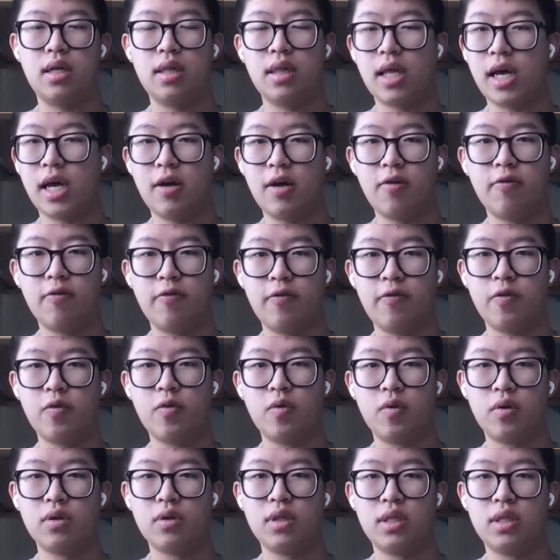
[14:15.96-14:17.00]
allow
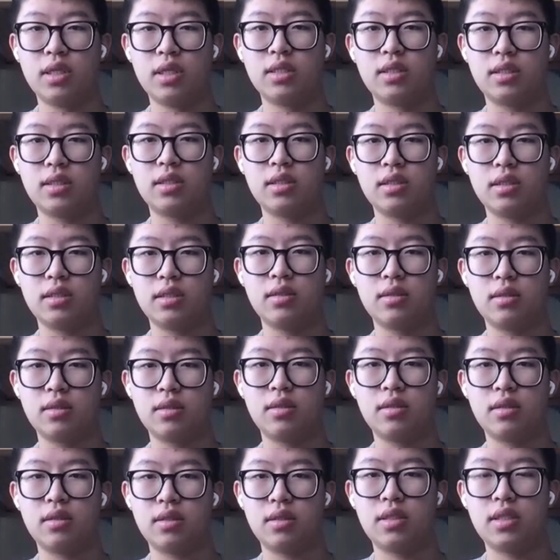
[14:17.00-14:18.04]
for this
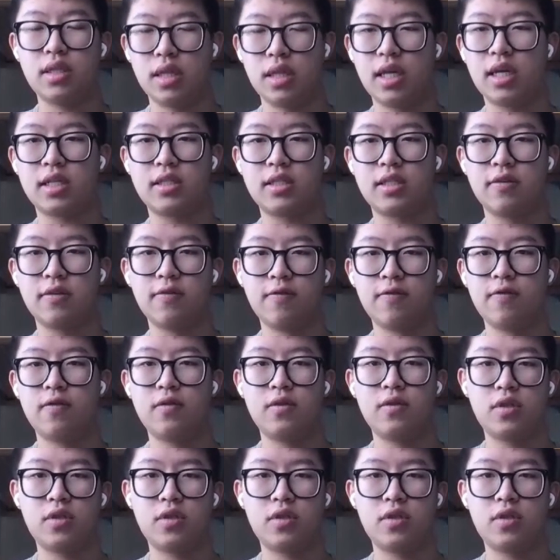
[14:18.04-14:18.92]
selective